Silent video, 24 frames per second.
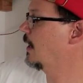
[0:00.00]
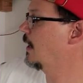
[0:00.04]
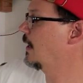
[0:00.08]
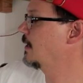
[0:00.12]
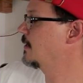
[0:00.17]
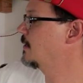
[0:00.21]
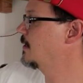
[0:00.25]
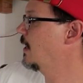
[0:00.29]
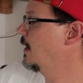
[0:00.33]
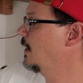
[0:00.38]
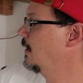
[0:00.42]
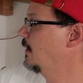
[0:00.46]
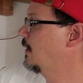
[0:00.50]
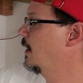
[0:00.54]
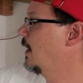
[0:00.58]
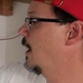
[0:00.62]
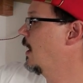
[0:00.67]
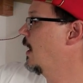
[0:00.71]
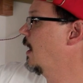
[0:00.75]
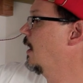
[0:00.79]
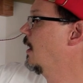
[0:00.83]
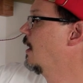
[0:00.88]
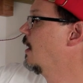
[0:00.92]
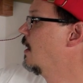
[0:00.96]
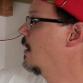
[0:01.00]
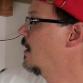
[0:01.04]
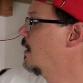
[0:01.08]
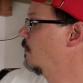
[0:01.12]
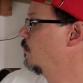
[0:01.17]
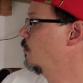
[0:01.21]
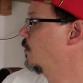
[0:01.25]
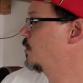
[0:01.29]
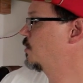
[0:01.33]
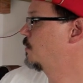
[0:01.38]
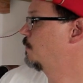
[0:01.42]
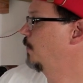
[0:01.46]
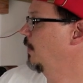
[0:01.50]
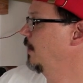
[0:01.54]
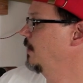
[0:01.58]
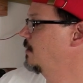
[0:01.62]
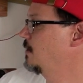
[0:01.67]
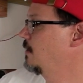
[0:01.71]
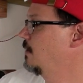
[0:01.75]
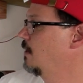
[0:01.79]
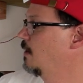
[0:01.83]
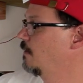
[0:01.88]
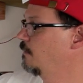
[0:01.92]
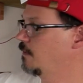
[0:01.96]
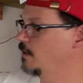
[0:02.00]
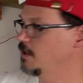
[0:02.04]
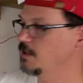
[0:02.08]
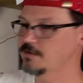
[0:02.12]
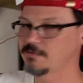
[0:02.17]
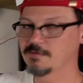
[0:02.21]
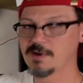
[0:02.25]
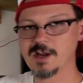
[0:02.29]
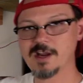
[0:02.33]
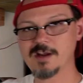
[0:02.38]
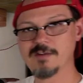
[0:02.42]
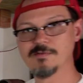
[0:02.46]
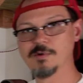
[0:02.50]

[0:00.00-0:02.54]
and a 10K, which splits the difference, right?